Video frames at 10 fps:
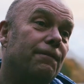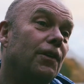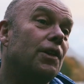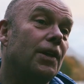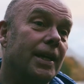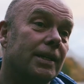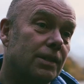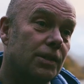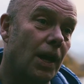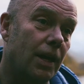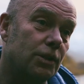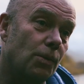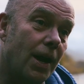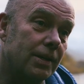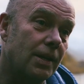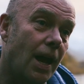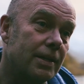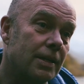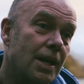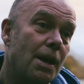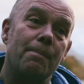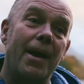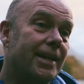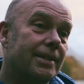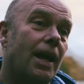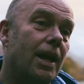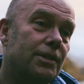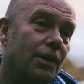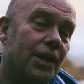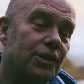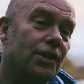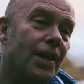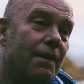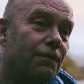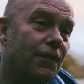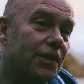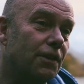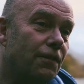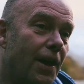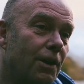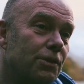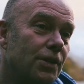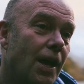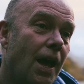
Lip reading: follow the links to our site, make a donation there for Fix the Fells.